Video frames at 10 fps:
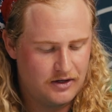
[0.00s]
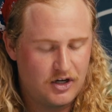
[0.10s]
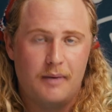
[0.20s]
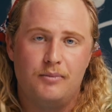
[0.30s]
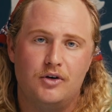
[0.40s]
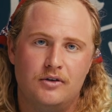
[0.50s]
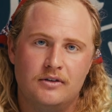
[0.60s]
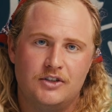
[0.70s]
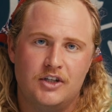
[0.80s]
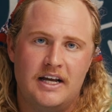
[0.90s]

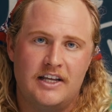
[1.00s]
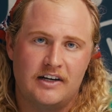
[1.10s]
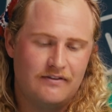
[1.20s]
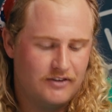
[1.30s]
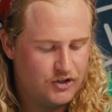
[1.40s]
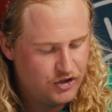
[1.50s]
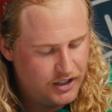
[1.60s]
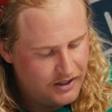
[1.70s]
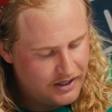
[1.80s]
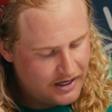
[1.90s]
couple in their
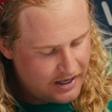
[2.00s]
infantry.